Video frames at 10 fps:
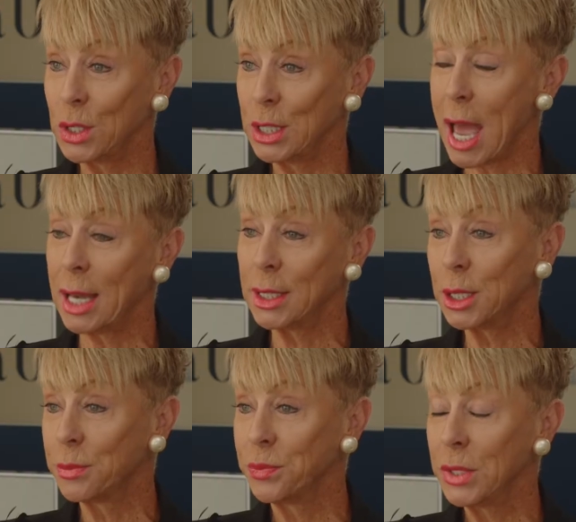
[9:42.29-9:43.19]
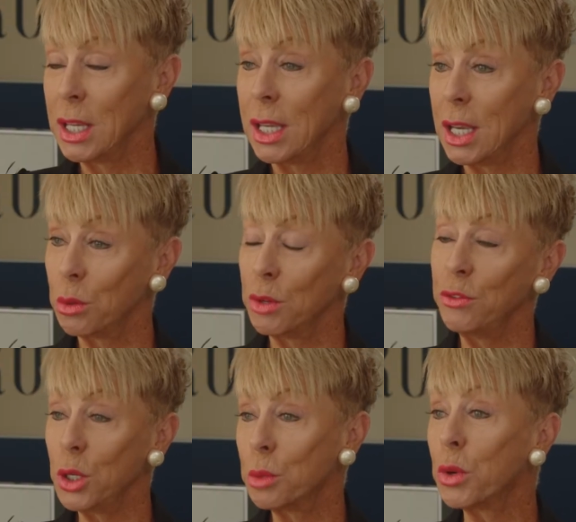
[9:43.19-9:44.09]
the talent,
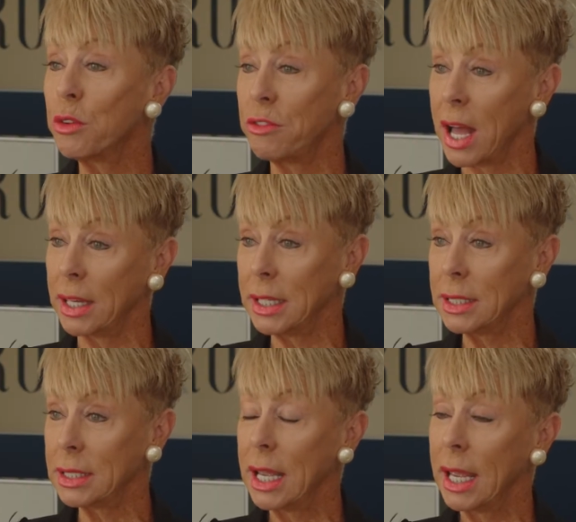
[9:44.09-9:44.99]
irrefutable findings,